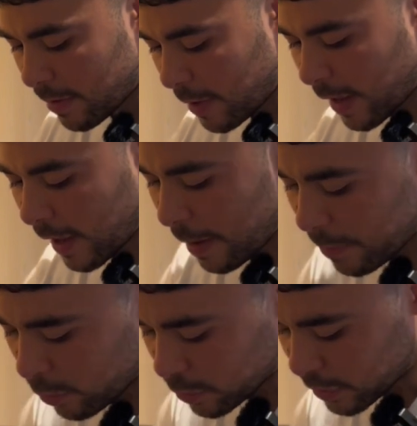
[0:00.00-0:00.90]
of meat. And get
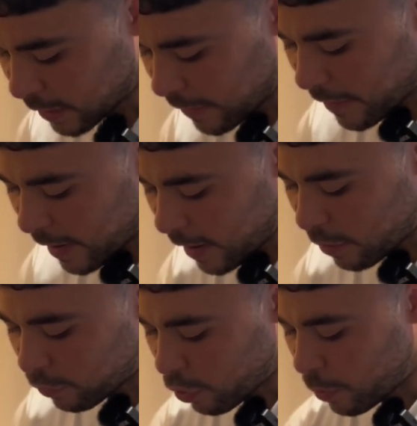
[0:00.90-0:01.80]
amongst it. Give it a little
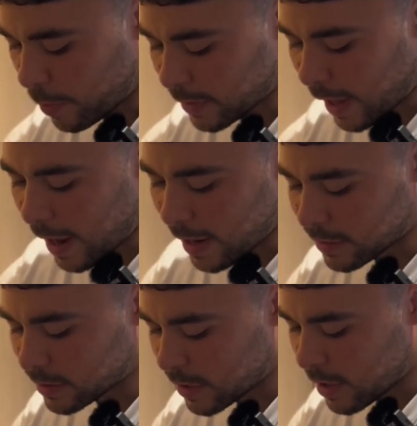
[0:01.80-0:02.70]
rub with the
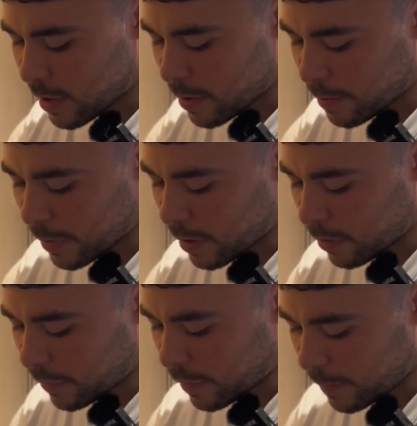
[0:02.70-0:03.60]
hands.
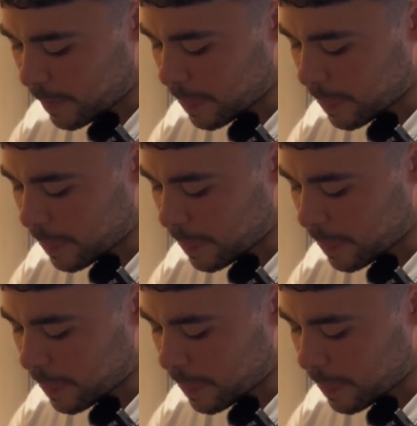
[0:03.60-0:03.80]
Beautiful.